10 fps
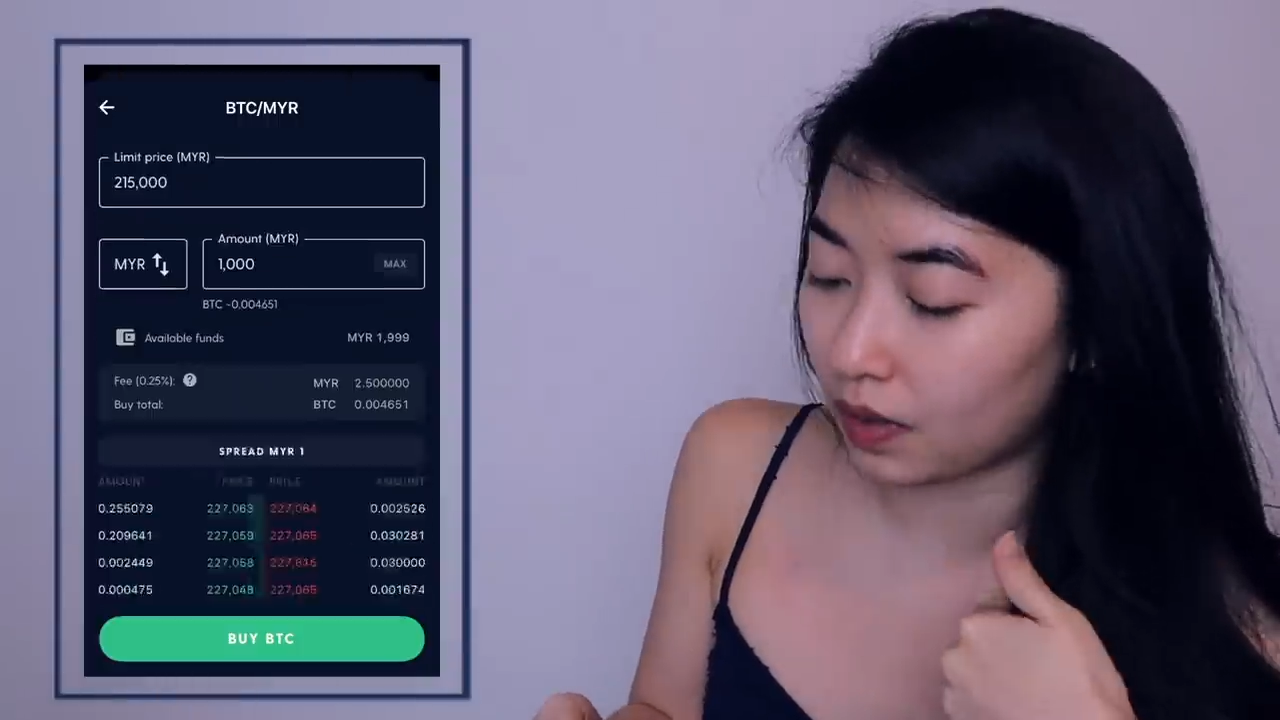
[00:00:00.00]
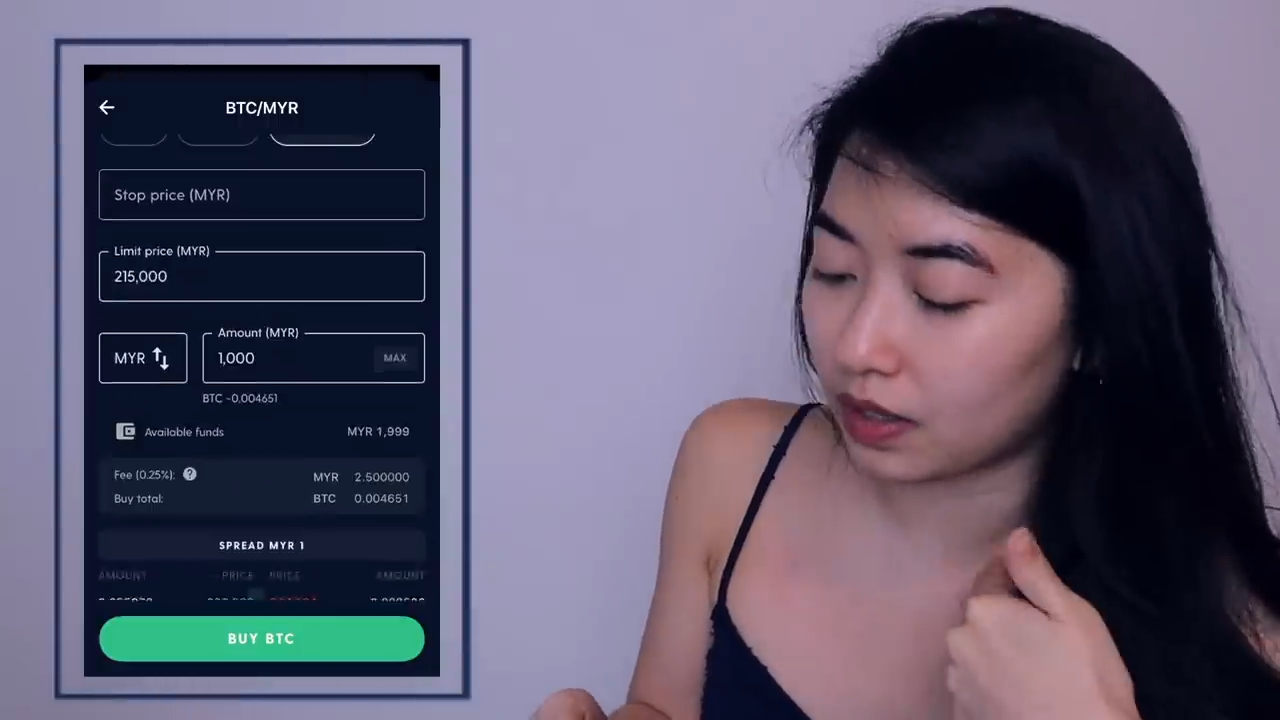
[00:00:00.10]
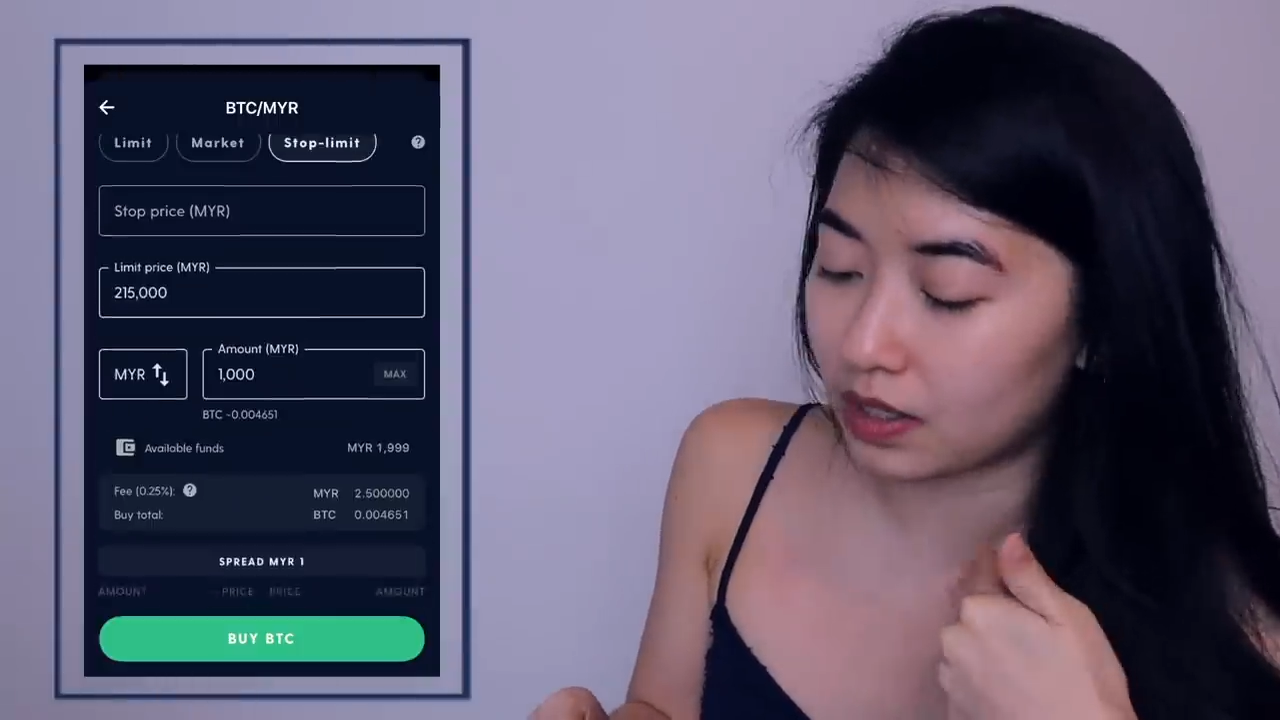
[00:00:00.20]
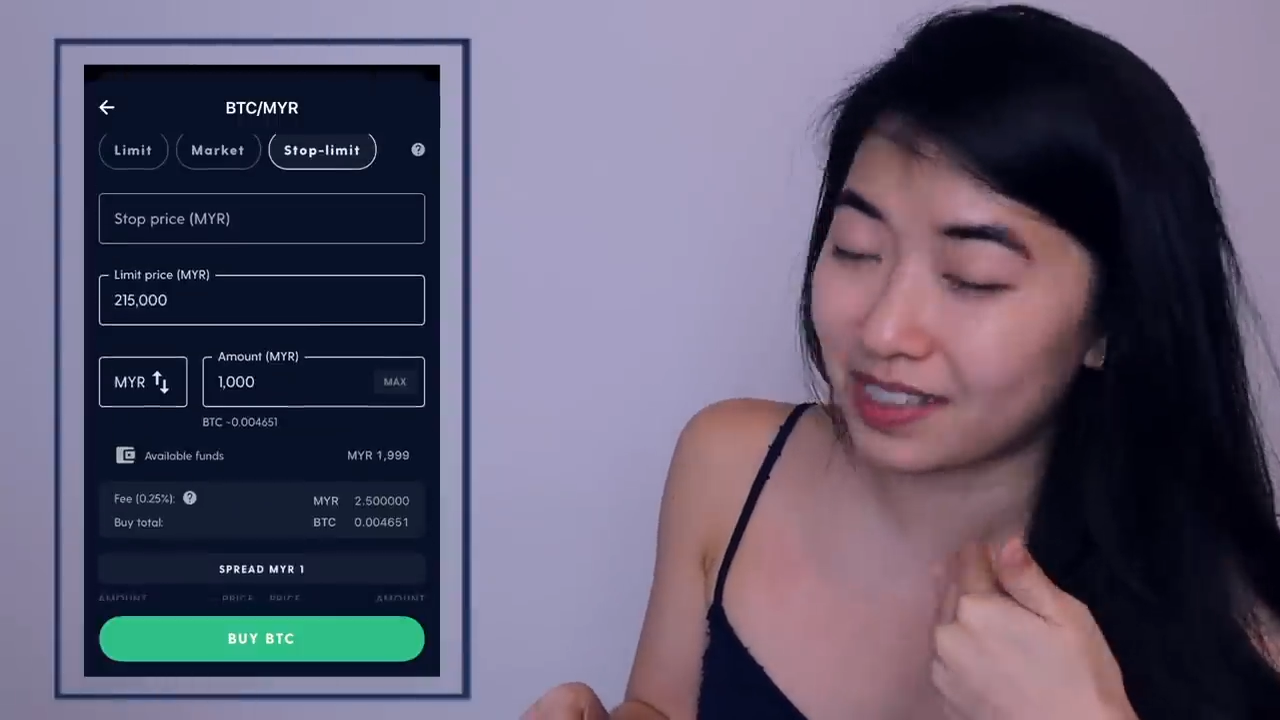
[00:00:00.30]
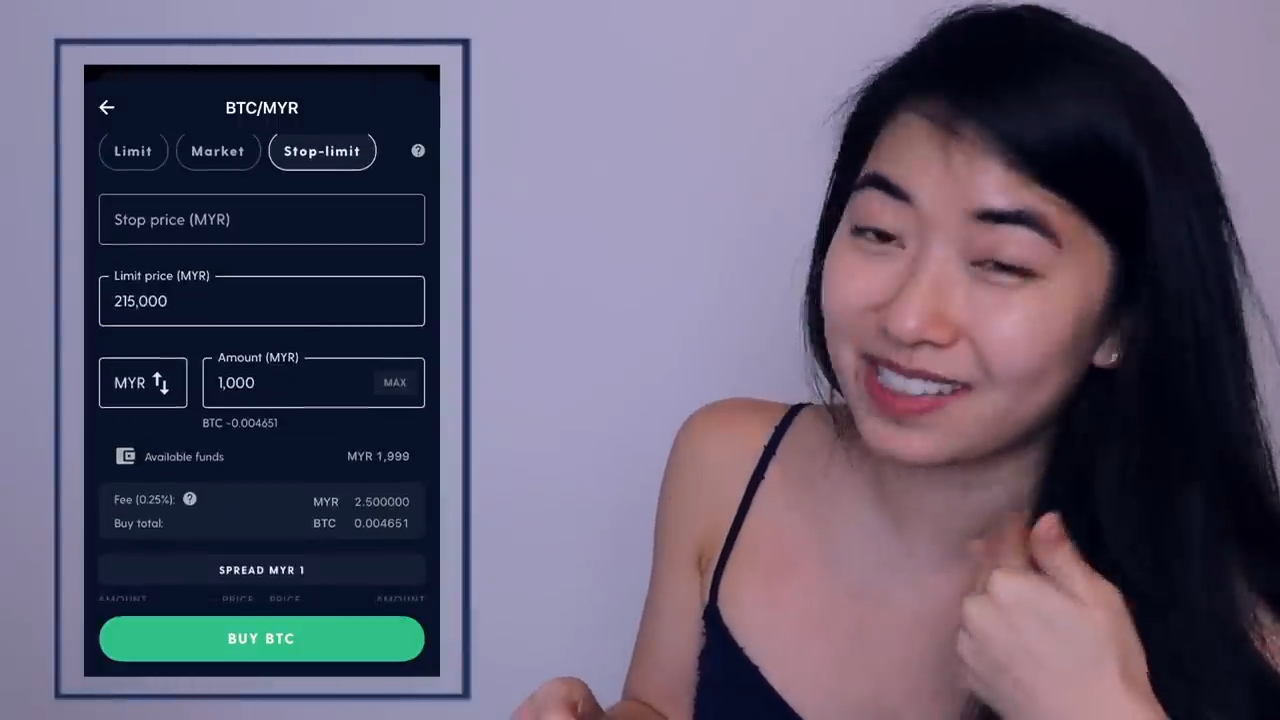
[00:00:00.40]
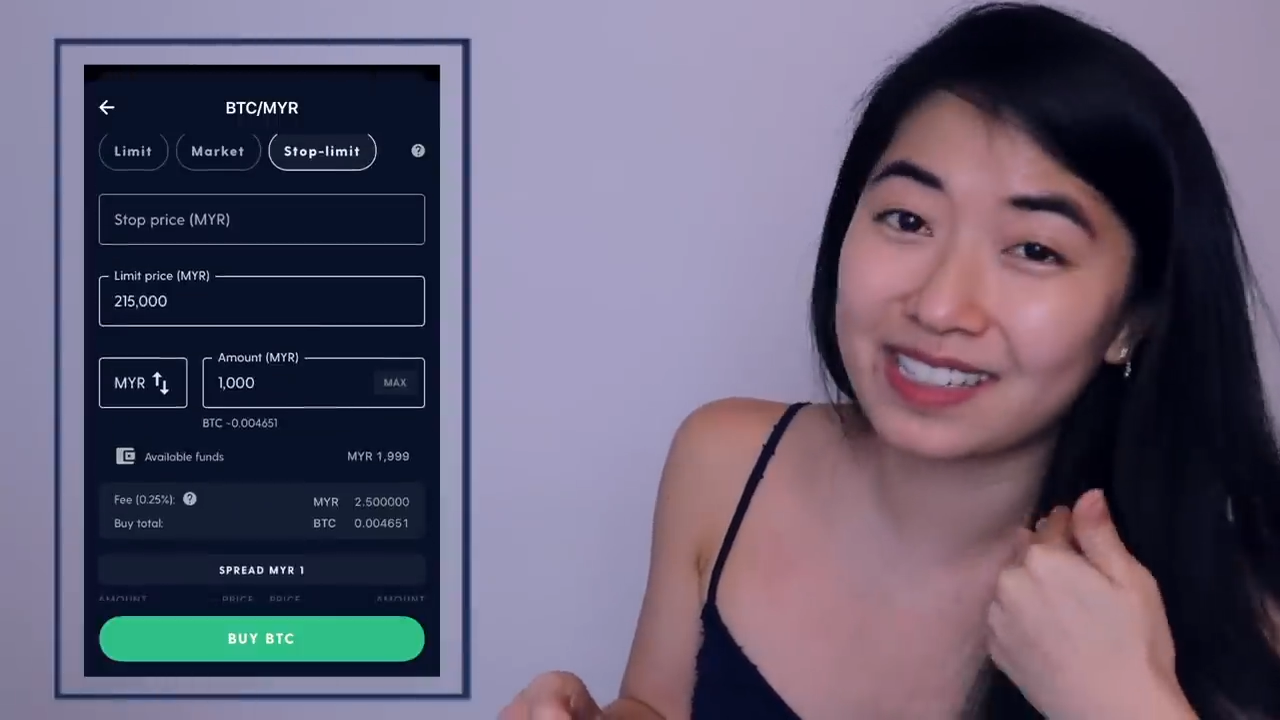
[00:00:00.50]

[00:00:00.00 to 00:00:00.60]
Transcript: So I just